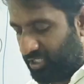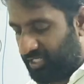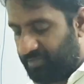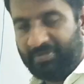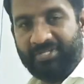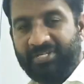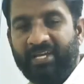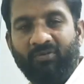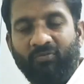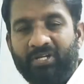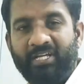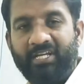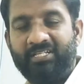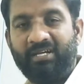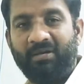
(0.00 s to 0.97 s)
let me take
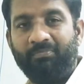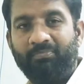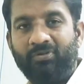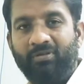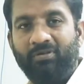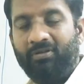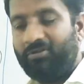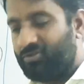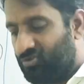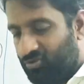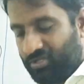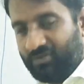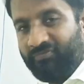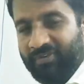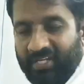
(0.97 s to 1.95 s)
one example
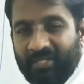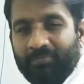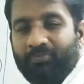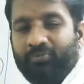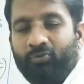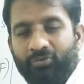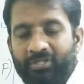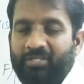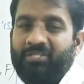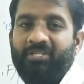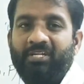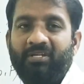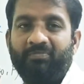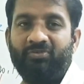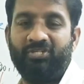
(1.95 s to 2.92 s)
so that we can prove this
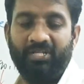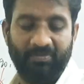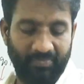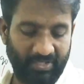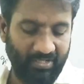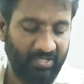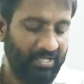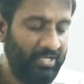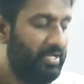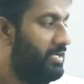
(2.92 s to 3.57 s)
theorem statement.